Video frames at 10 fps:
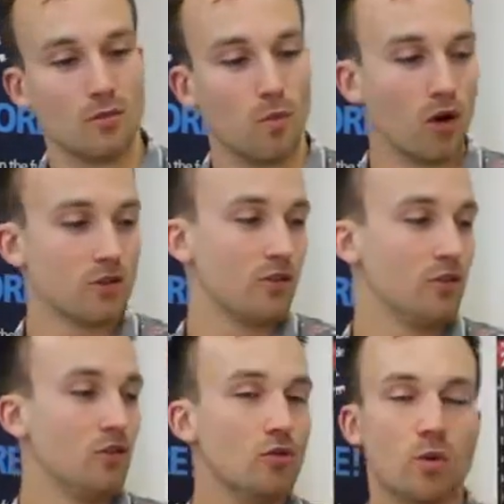what do
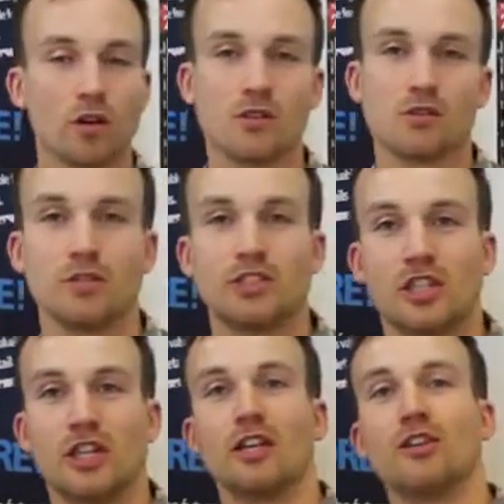you want to
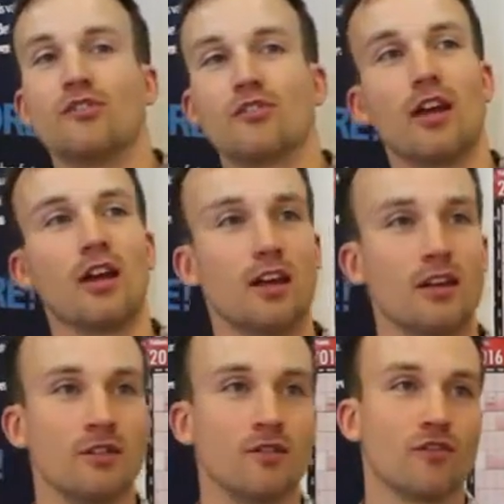achieve
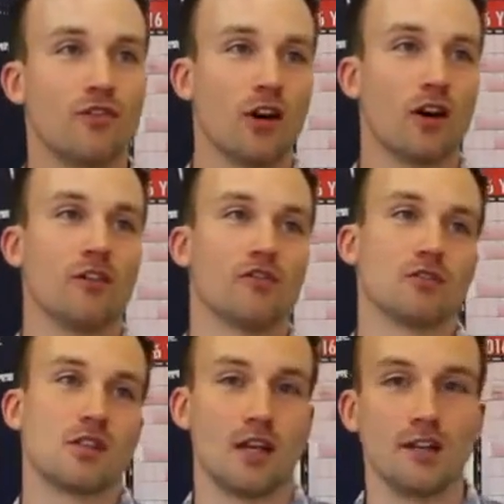in 5
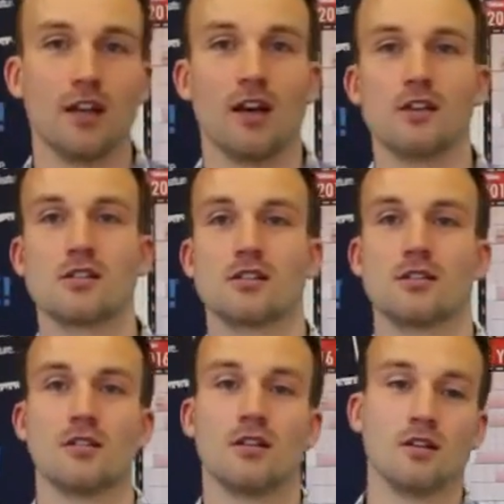or 10 years.
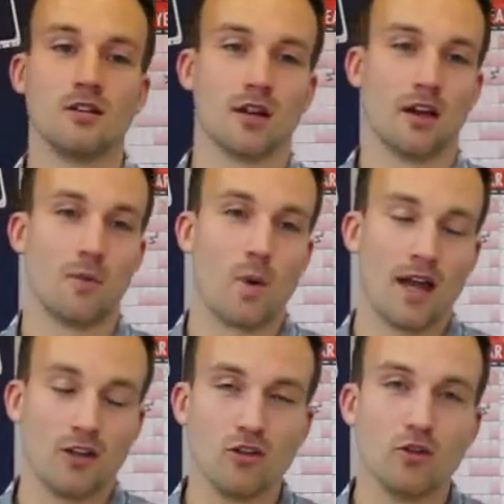Okay,
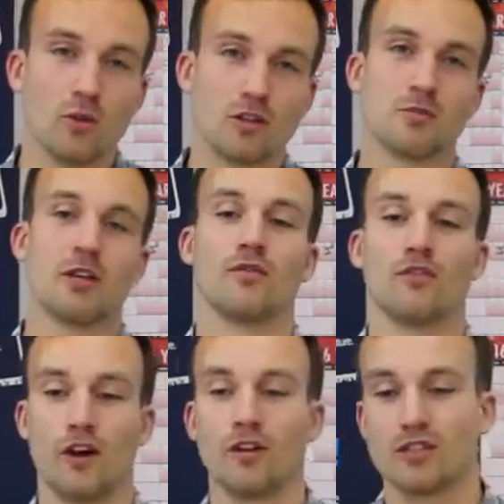where do you want to be in
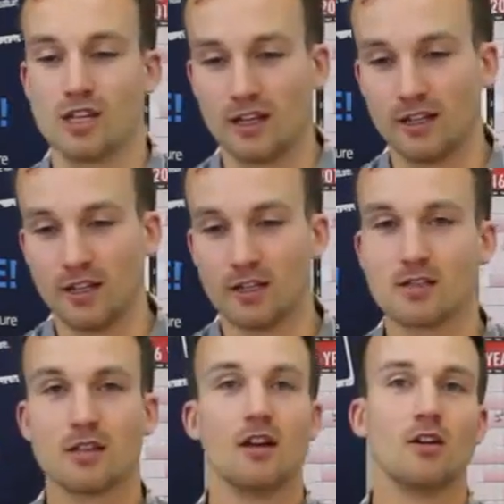5 or 10
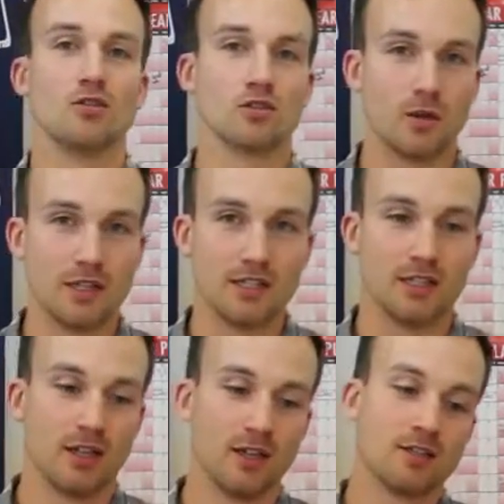years or 20
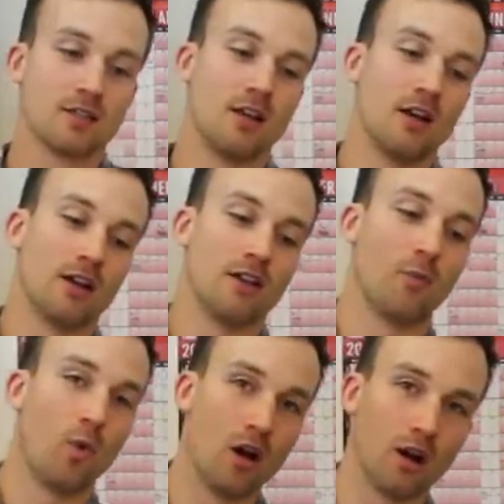years, and
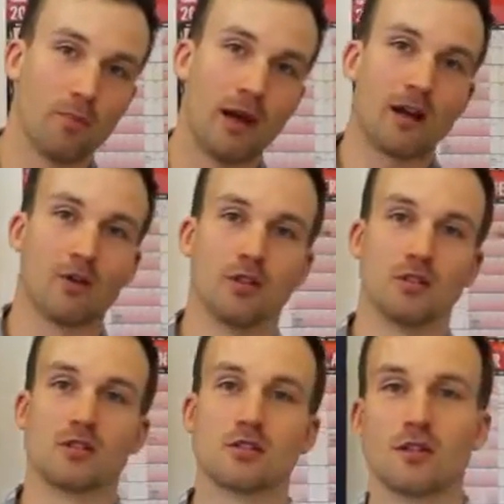then work
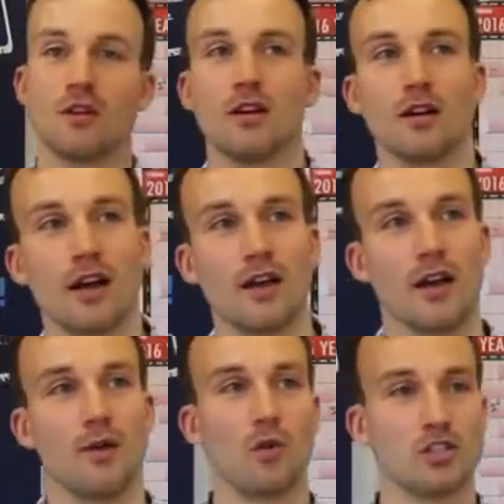backwards.
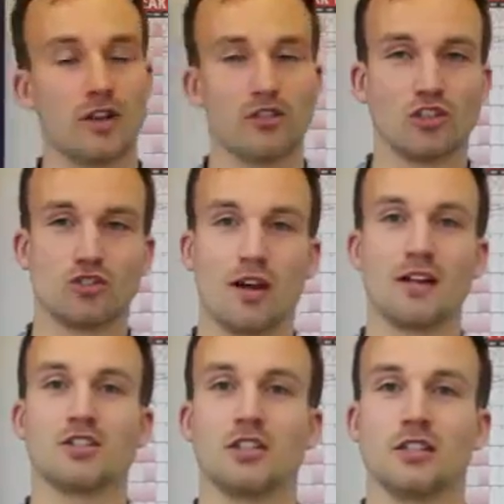Okay, and whichever
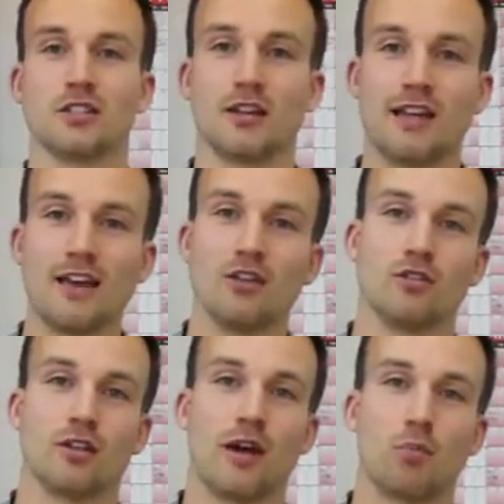strategy is going to get you
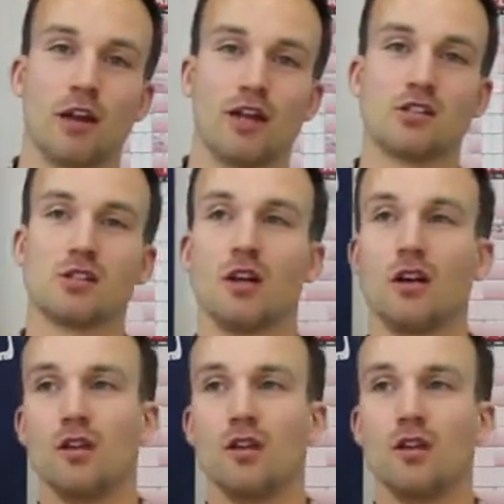to that place